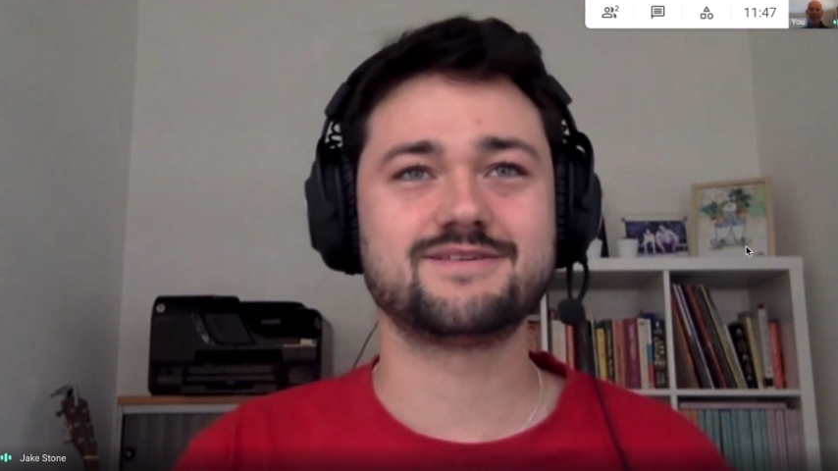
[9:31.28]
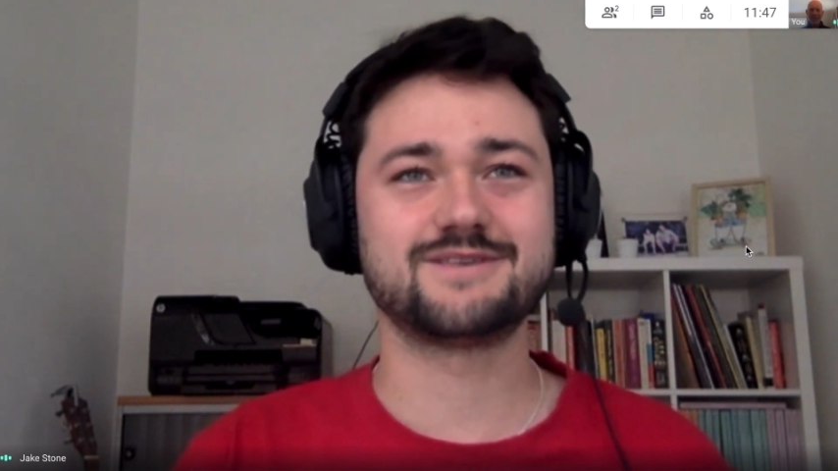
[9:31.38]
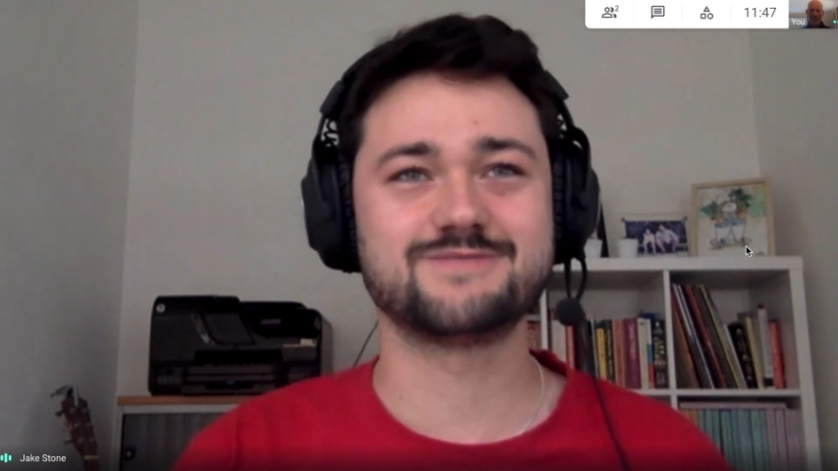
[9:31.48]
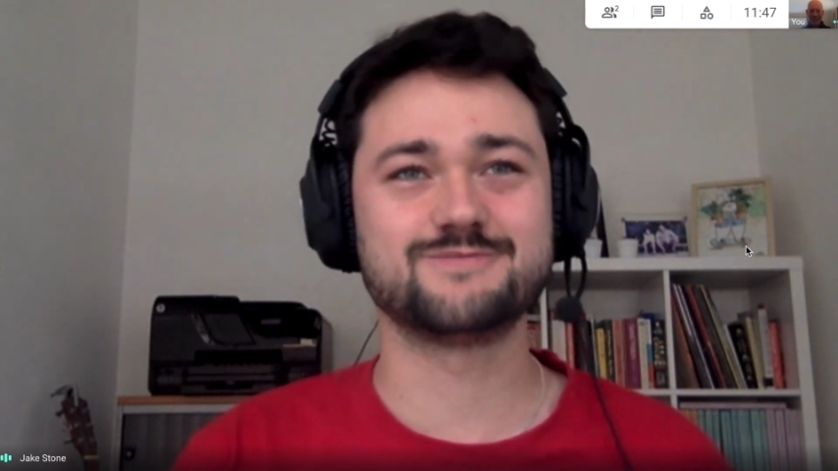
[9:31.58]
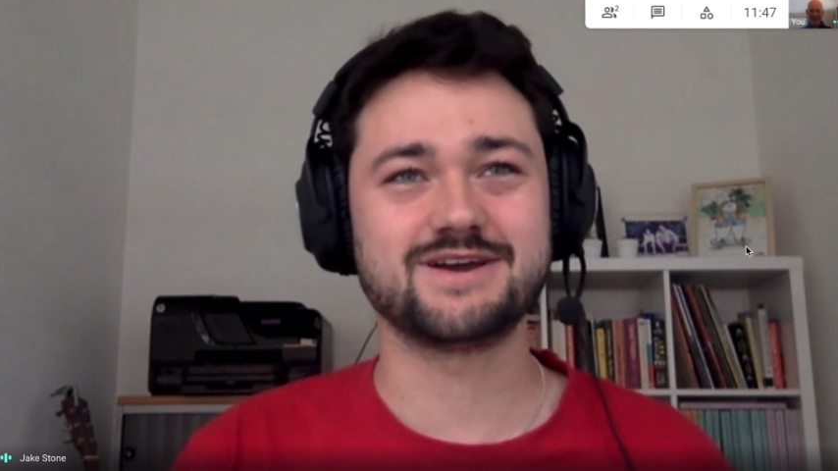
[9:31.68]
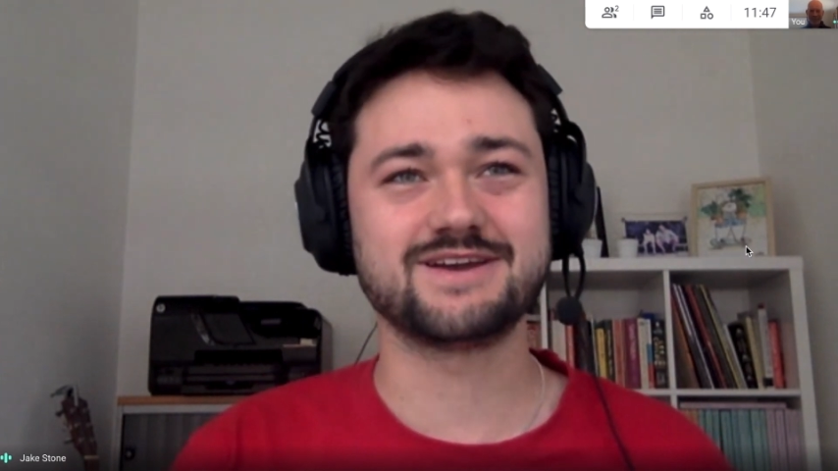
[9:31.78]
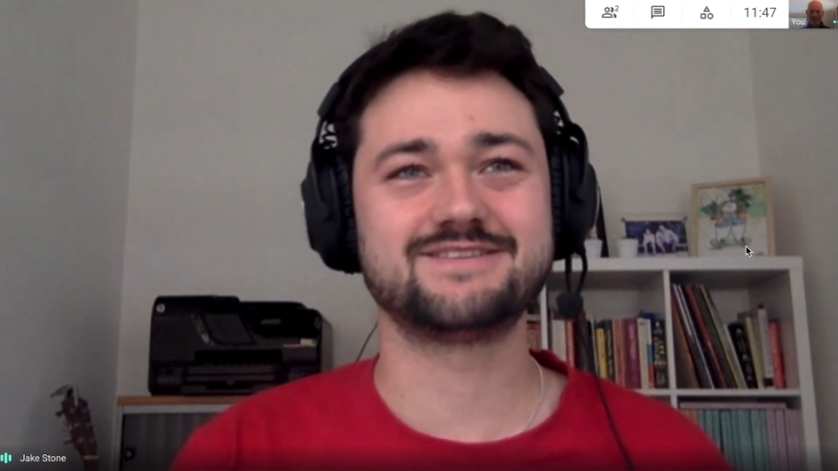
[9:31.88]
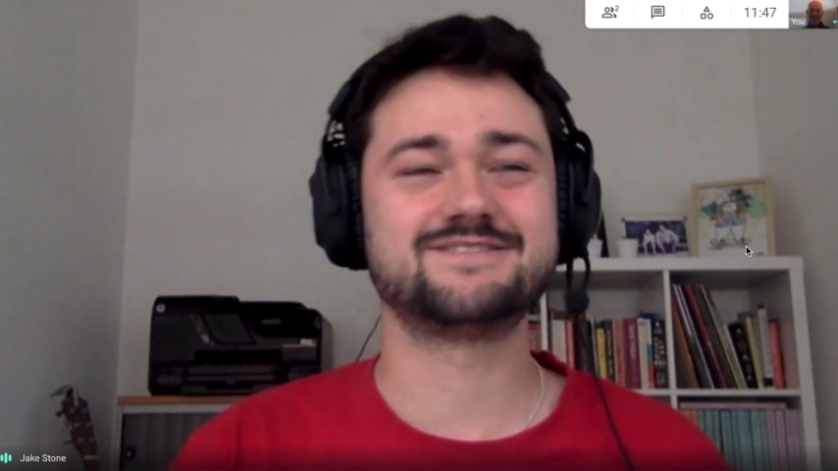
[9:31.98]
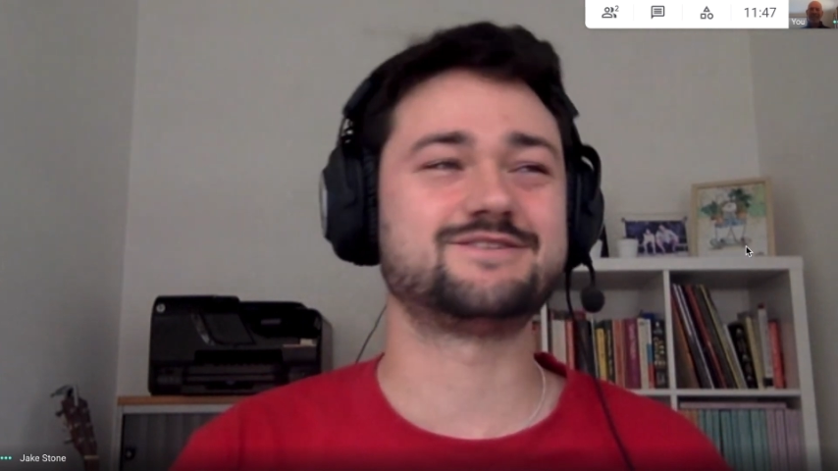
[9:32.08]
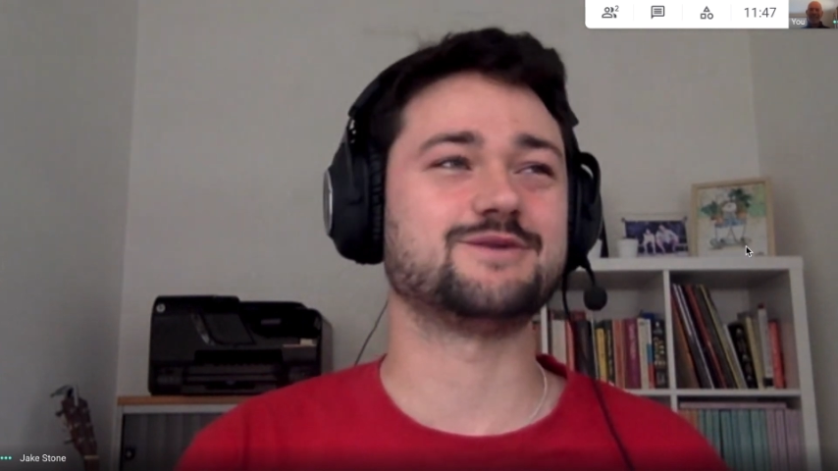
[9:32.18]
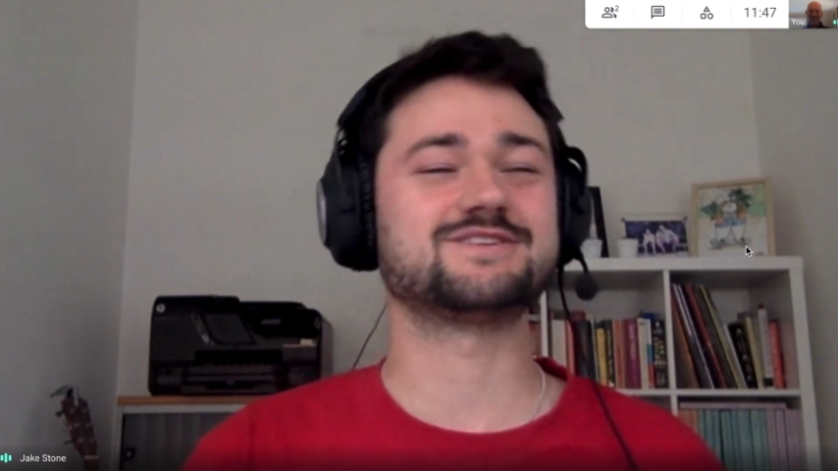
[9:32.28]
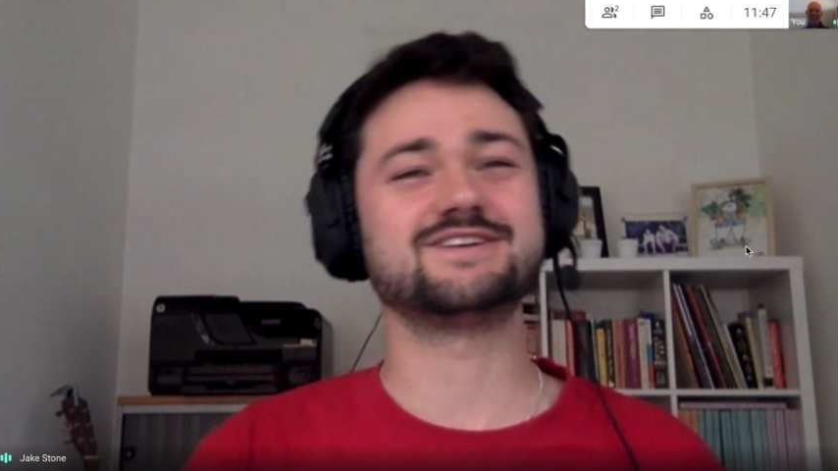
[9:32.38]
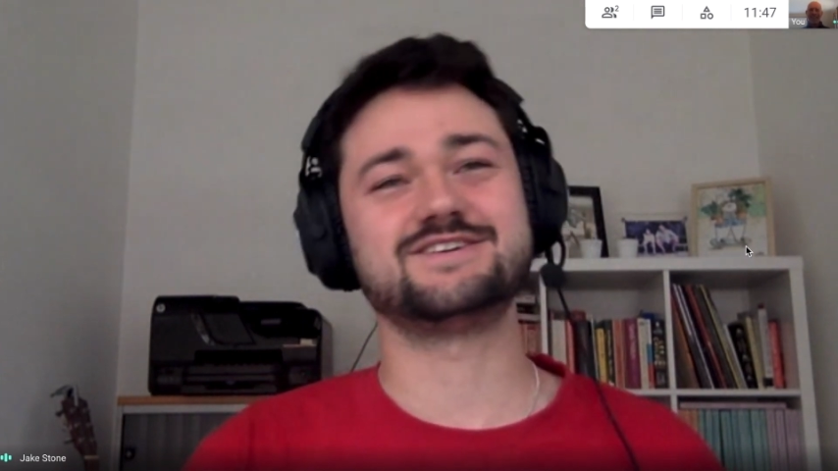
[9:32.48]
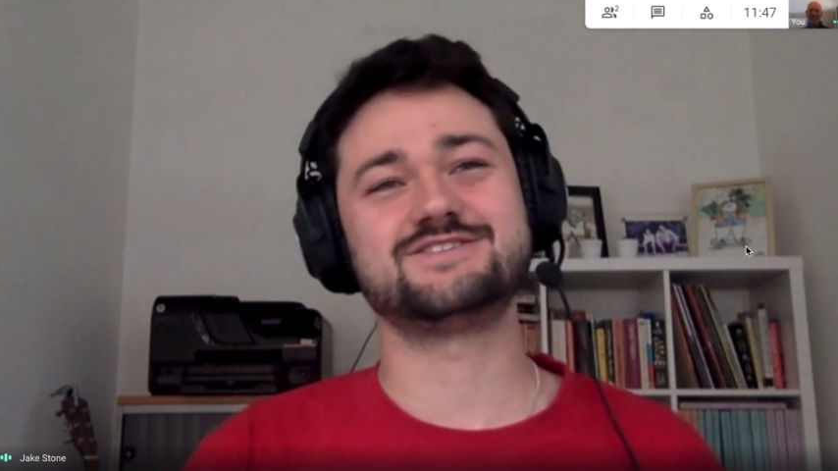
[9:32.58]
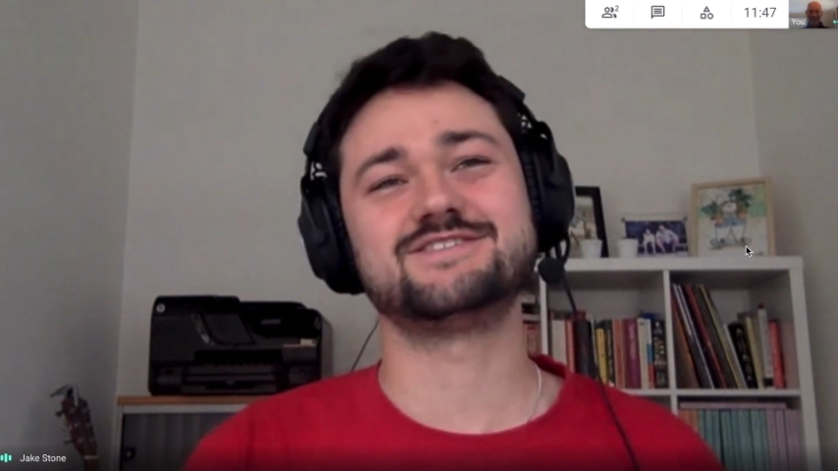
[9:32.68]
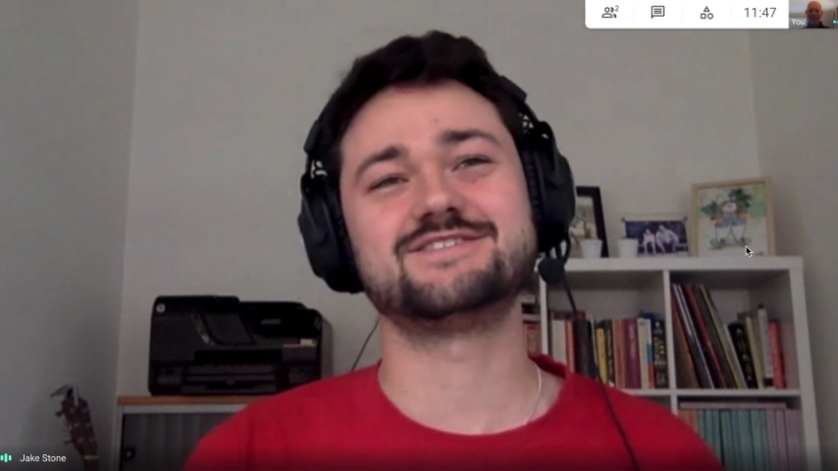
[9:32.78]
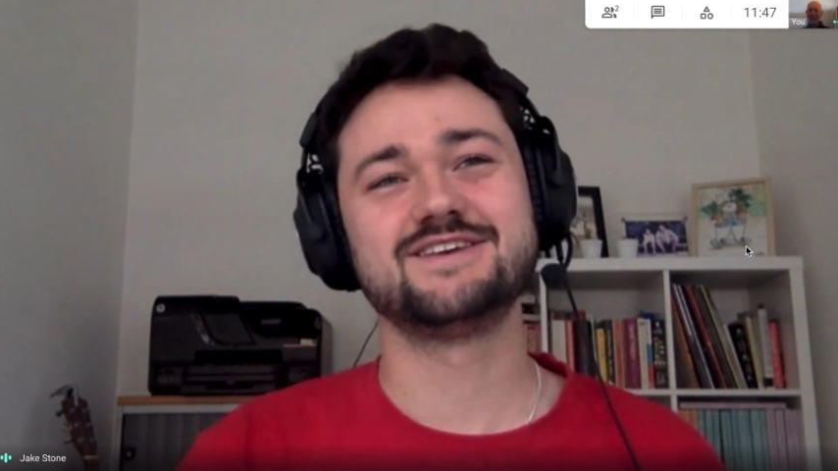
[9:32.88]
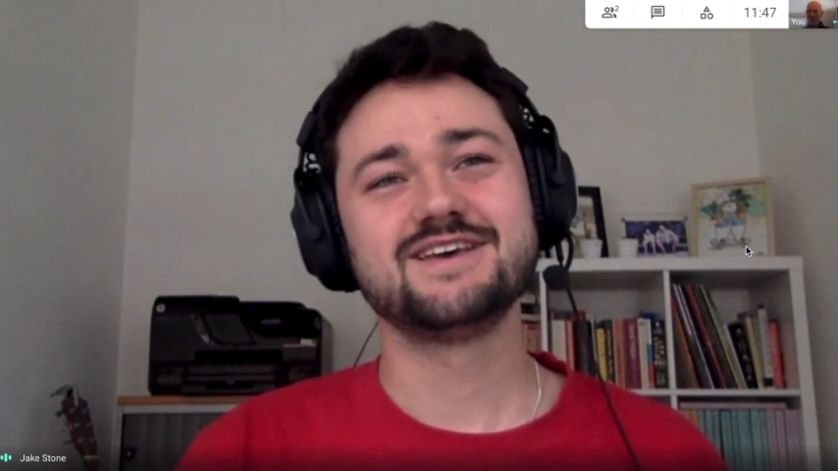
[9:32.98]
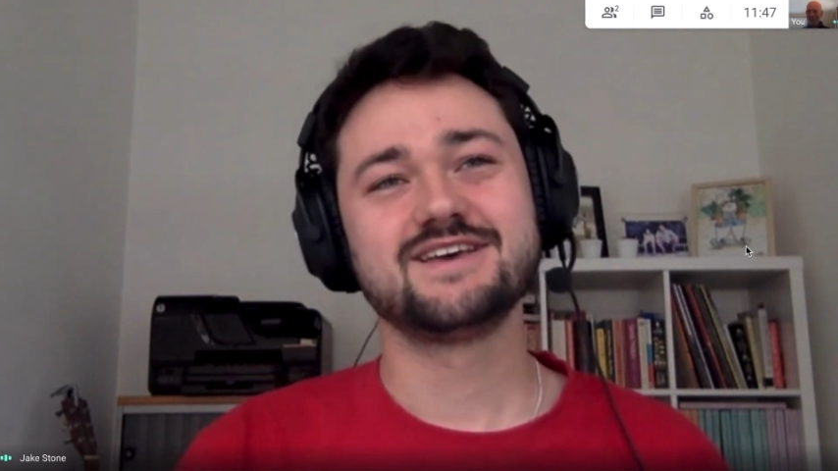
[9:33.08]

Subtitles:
it doesn't break terms and conditions,